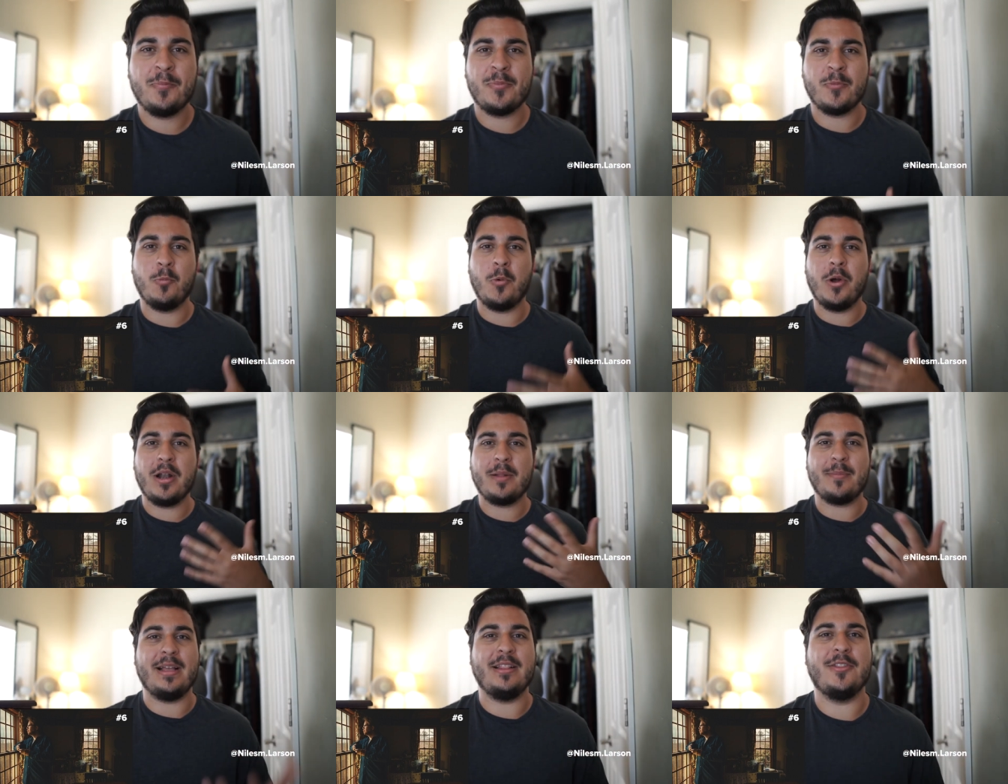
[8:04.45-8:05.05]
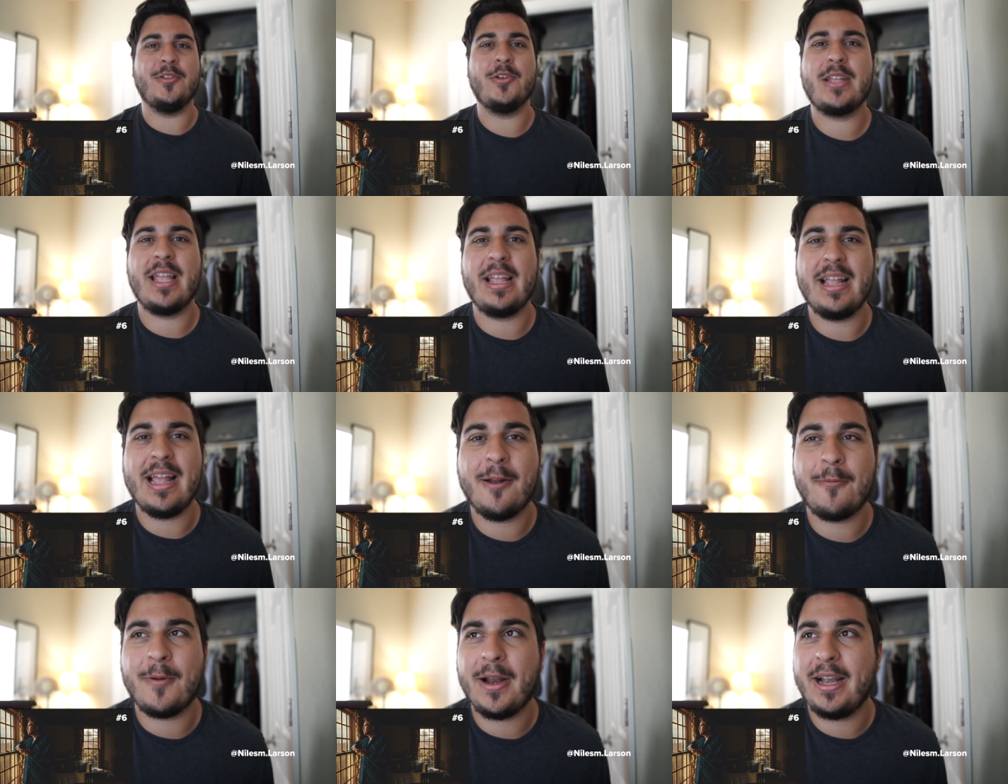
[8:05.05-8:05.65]
What am I
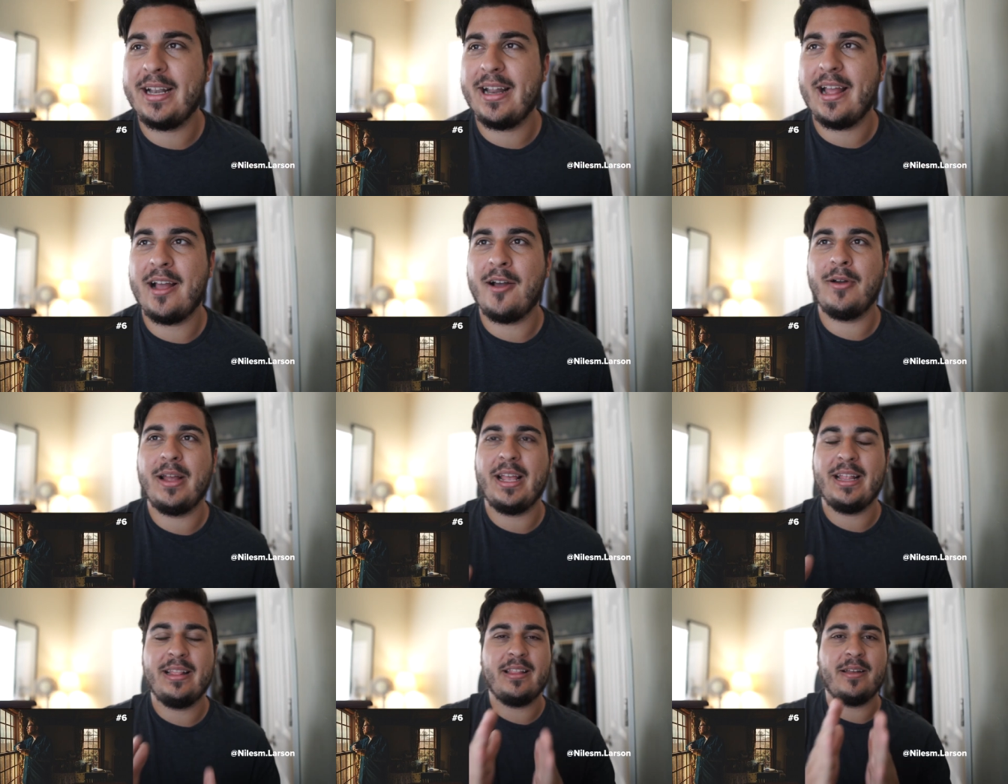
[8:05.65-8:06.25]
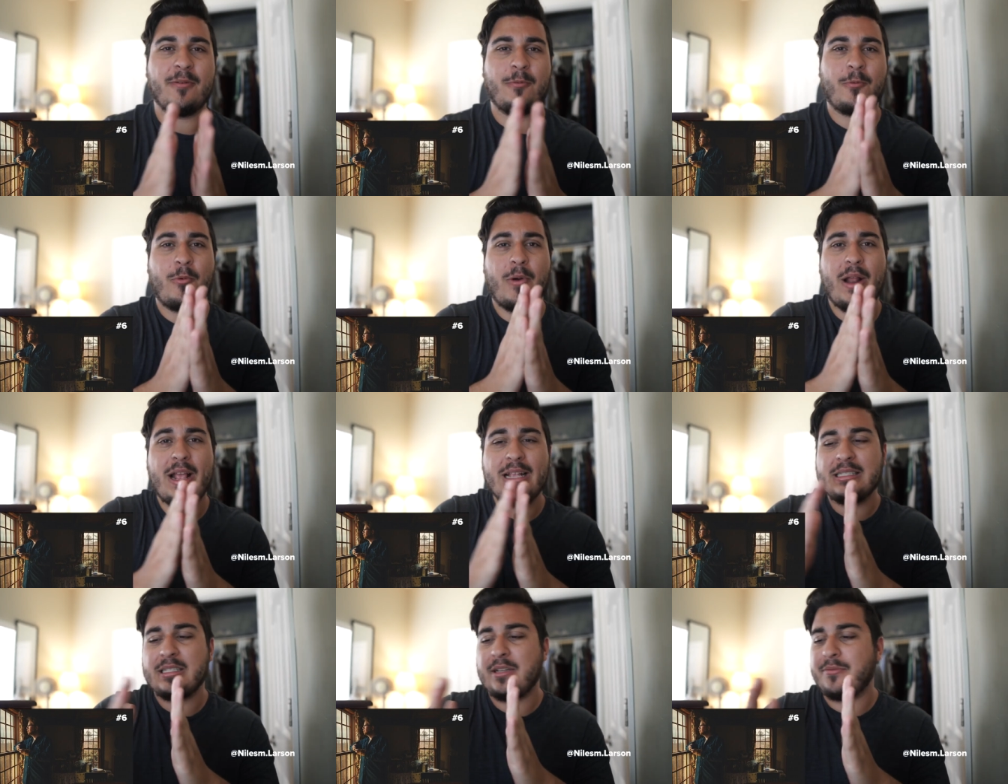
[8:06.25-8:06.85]
looking at right now? And the
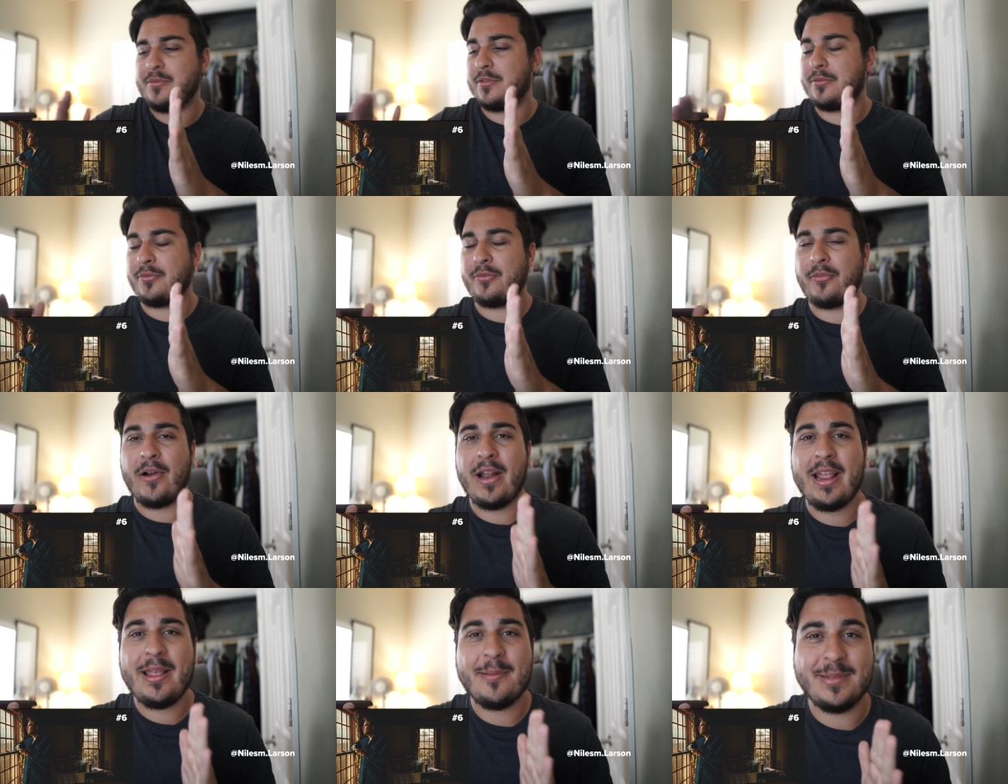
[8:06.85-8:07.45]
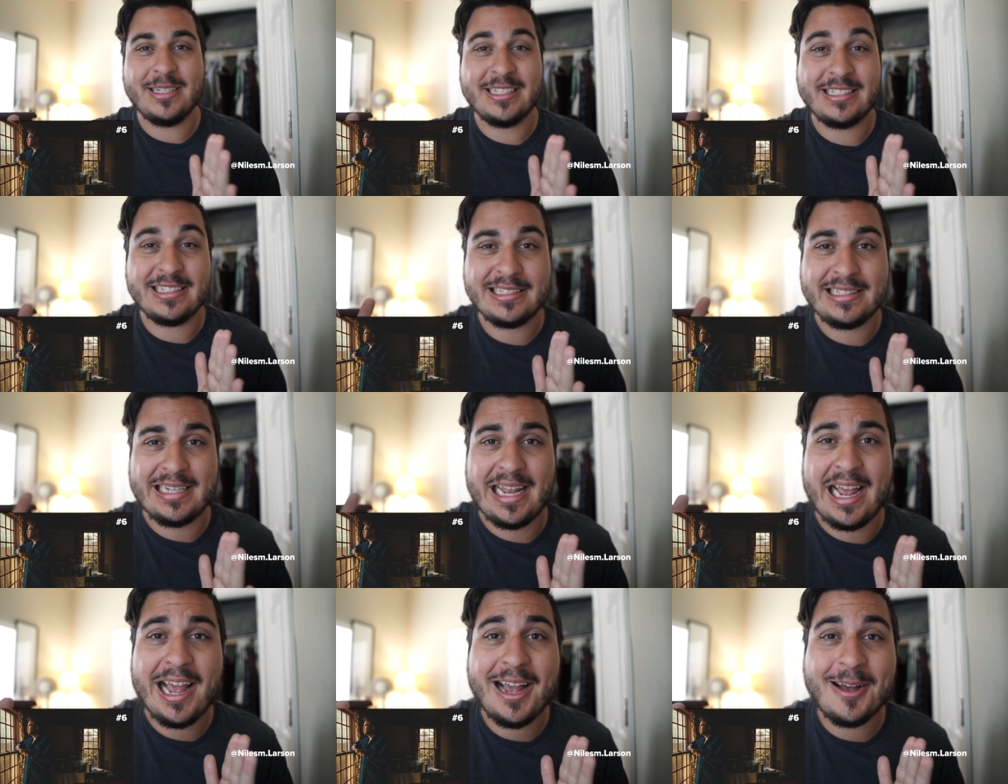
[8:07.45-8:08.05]
rest of the frame is
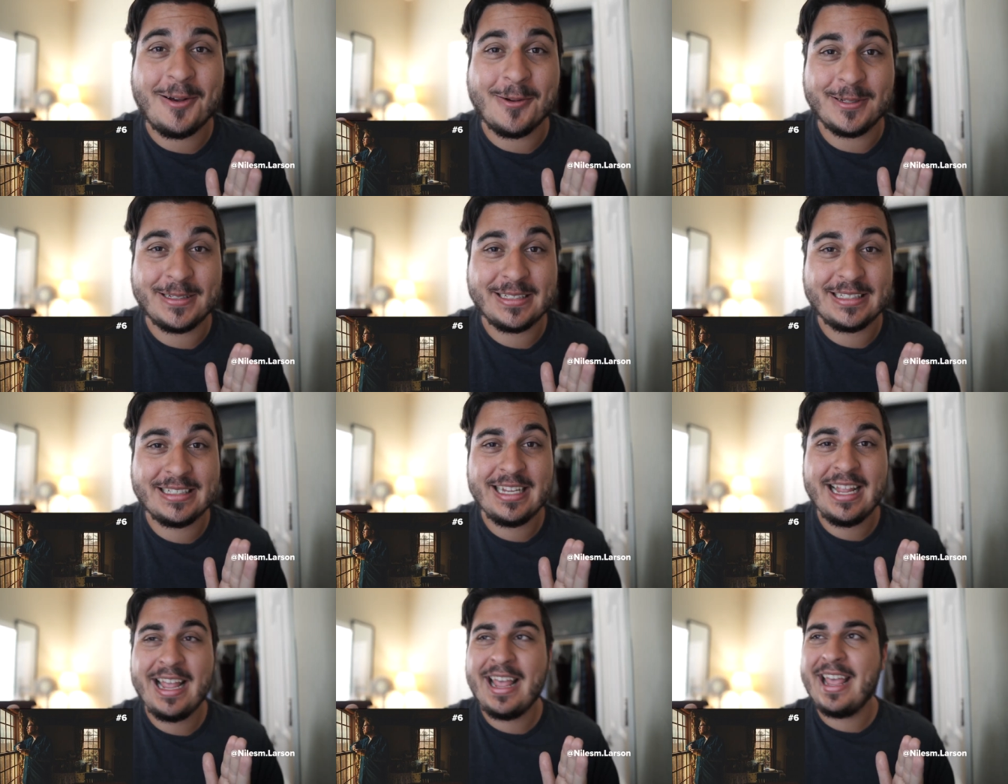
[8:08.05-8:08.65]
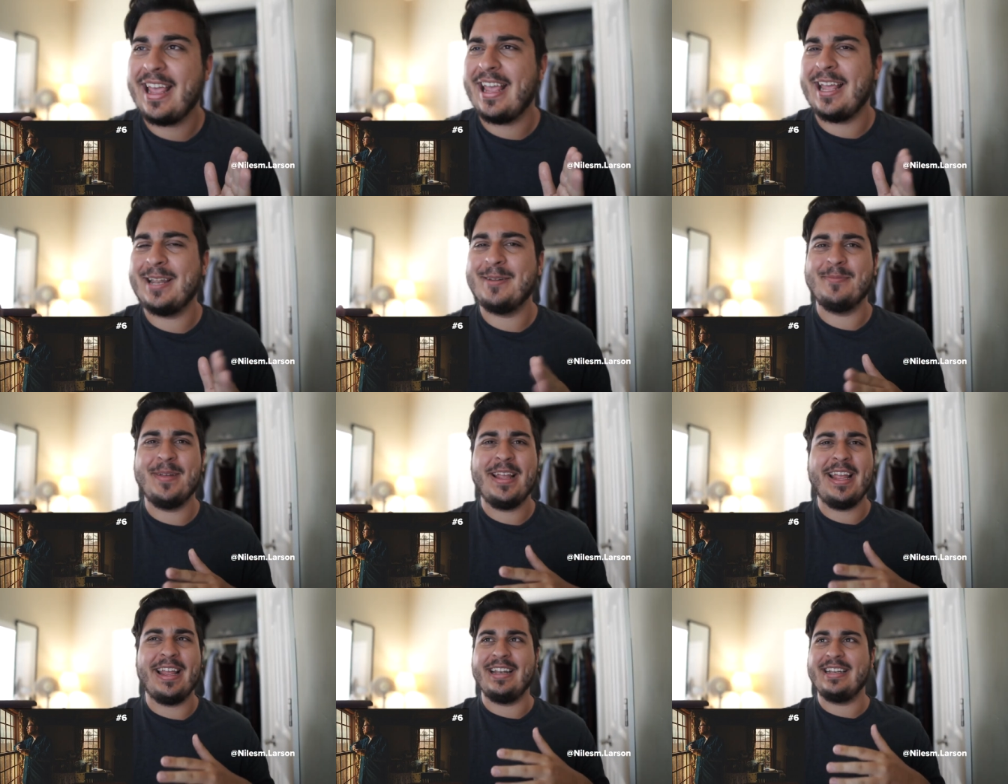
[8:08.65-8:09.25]
his house,
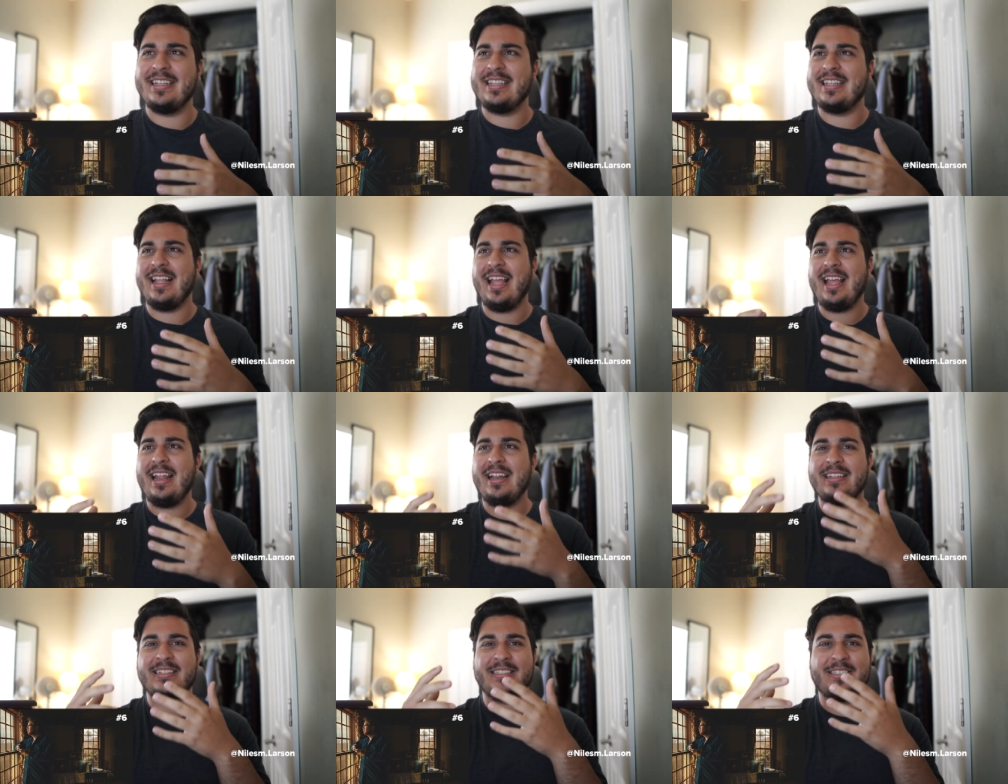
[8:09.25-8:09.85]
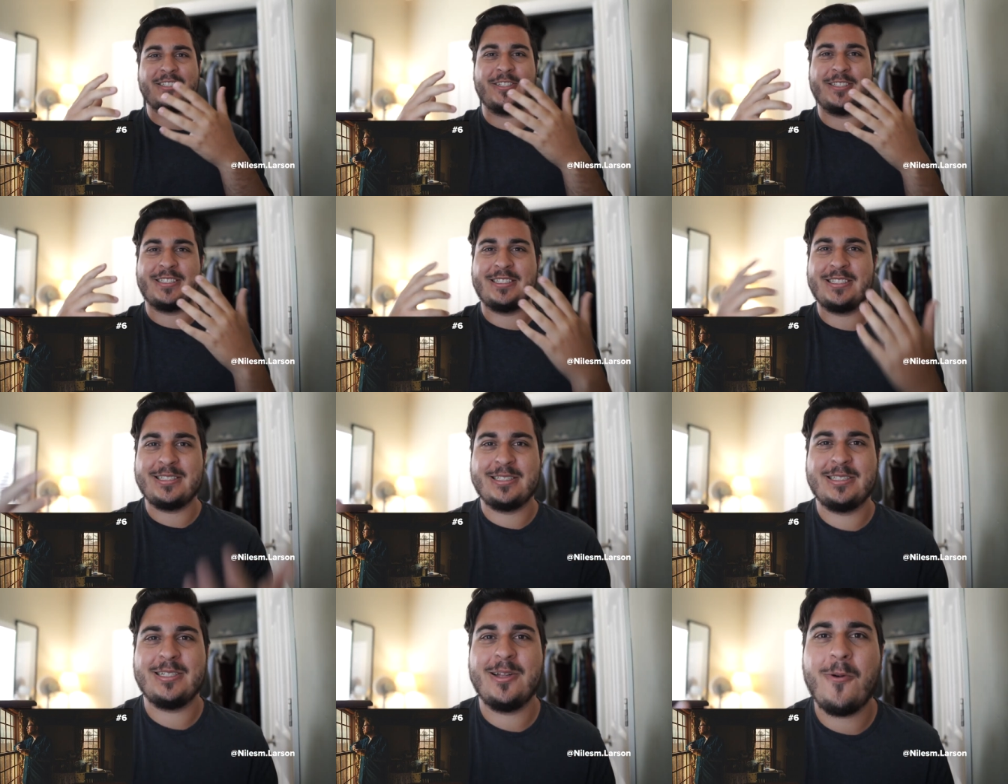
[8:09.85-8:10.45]
and man, that is just
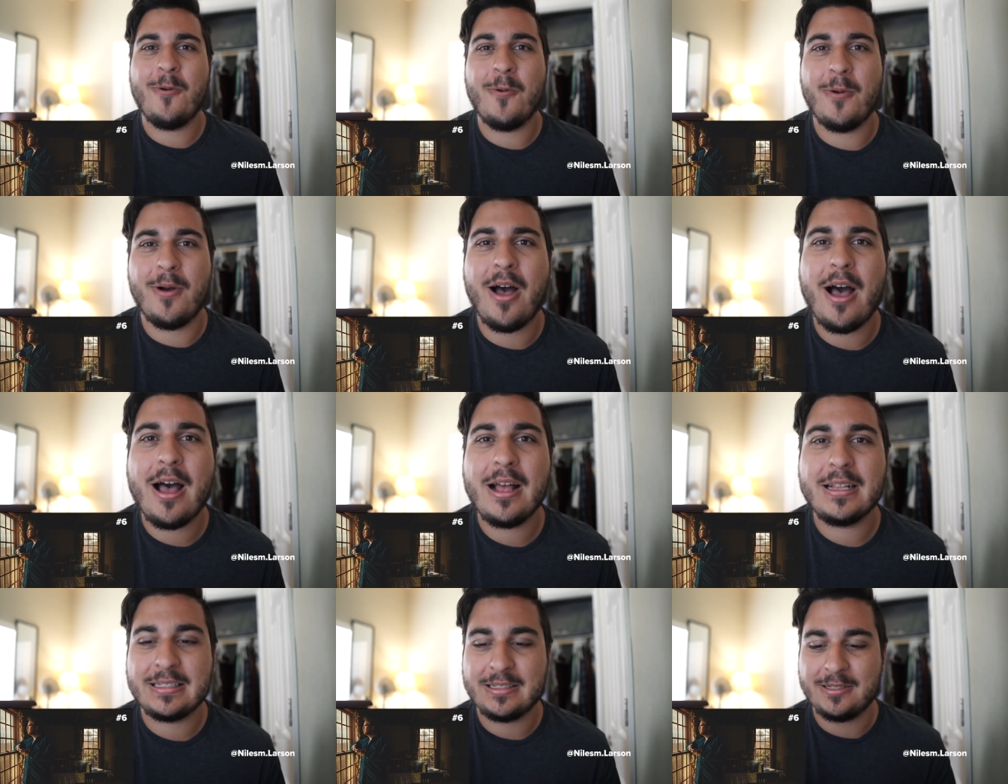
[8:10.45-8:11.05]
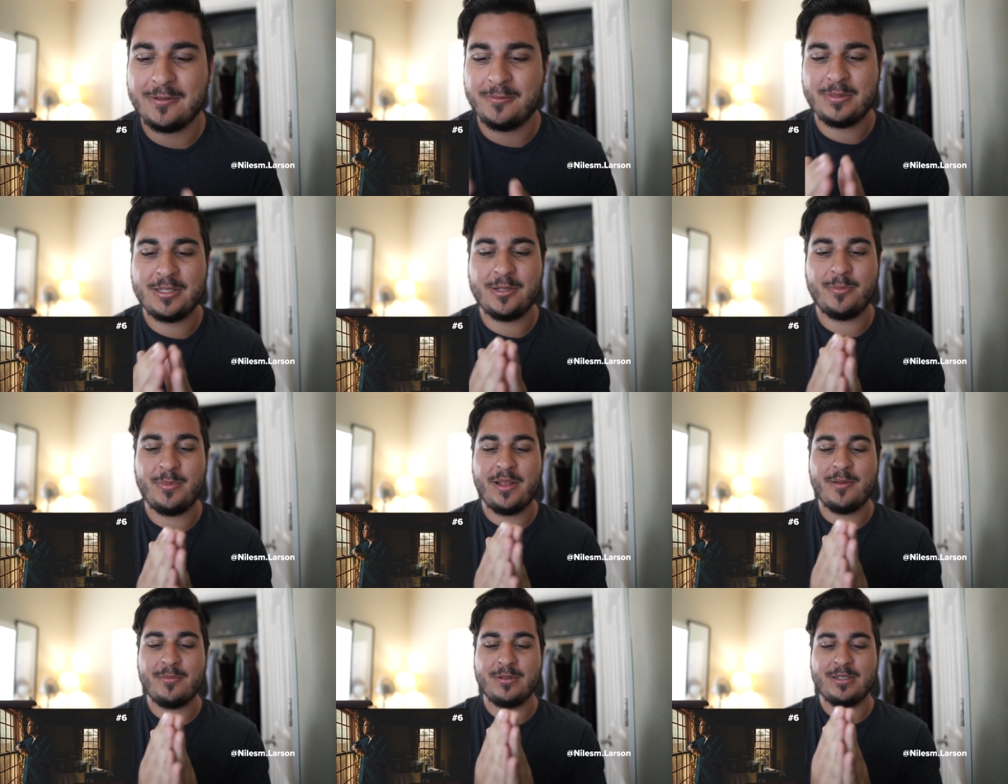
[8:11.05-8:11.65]
so awesome to
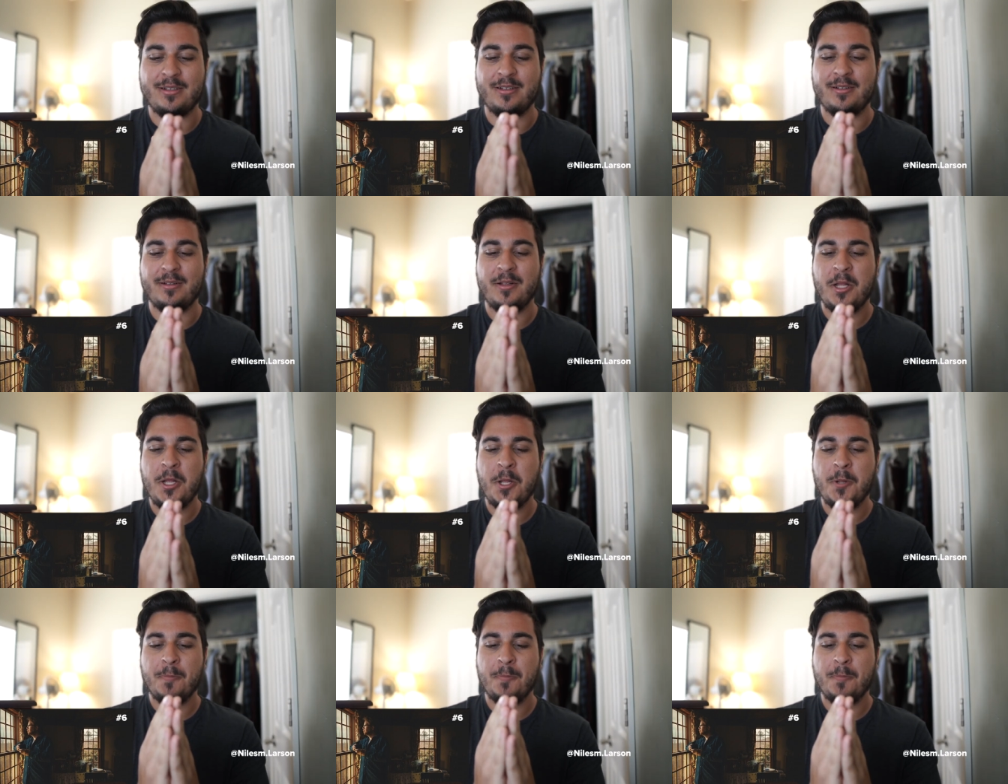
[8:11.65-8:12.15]
be able to,